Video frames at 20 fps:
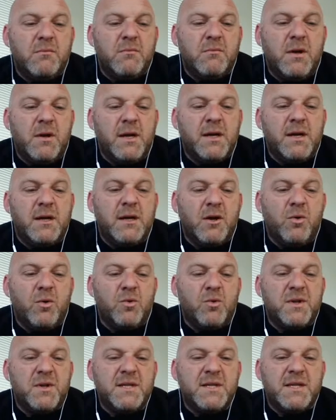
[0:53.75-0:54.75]
I can get all
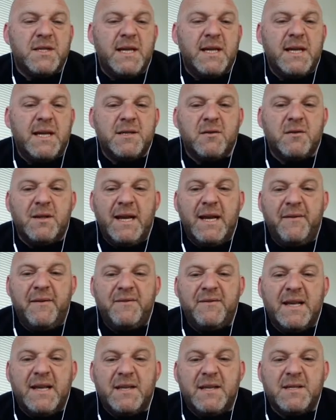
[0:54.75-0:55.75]
the scenes on the
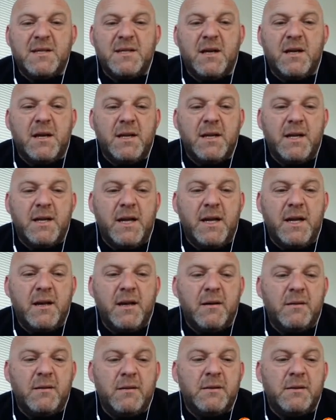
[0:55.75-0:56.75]
left hand side here
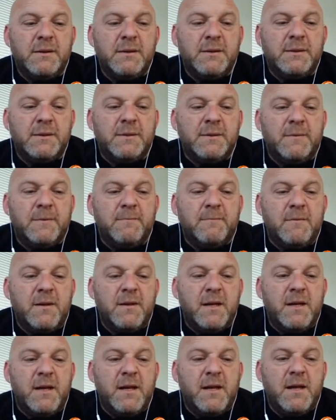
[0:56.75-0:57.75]

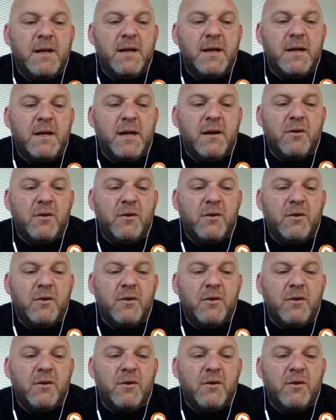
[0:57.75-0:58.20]
here and I've